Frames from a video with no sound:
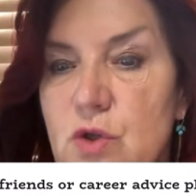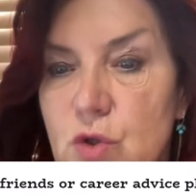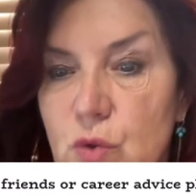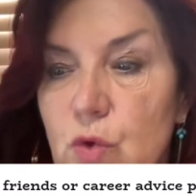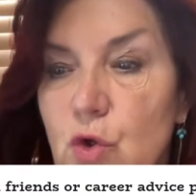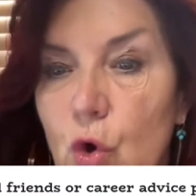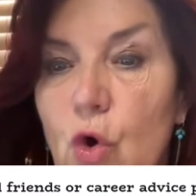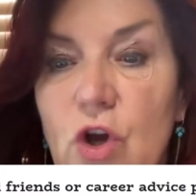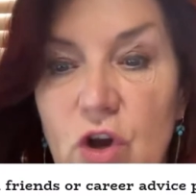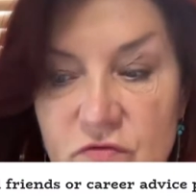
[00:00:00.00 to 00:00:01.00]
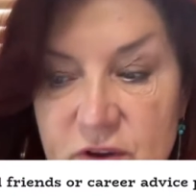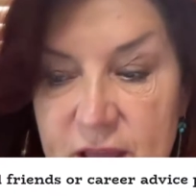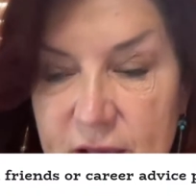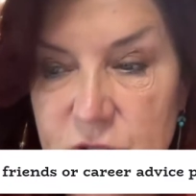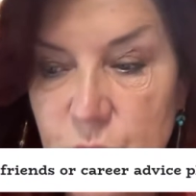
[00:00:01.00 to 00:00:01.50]
to your
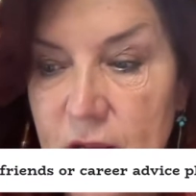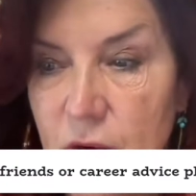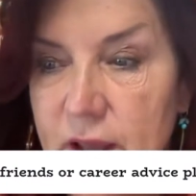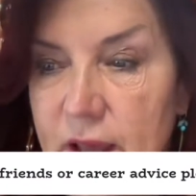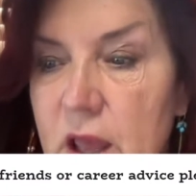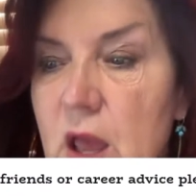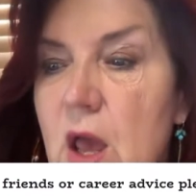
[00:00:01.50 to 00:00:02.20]
career as well, okay?